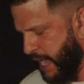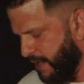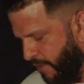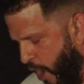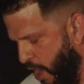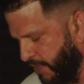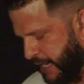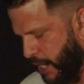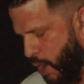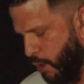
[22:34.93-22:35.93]
and of all that
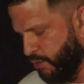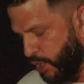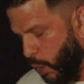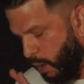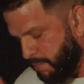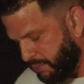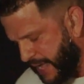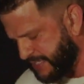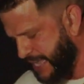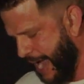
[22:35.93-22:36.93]
he owned, the Lord
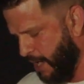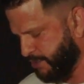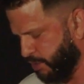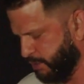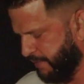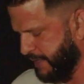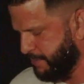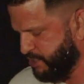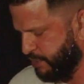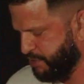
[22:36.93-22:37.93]
blessed the household of the
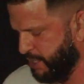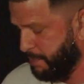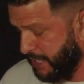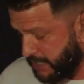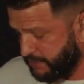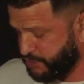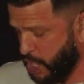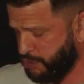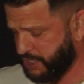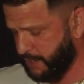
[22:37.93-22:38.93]
Egyptian because of
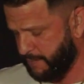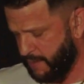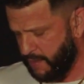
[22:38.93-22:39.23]
Joseph.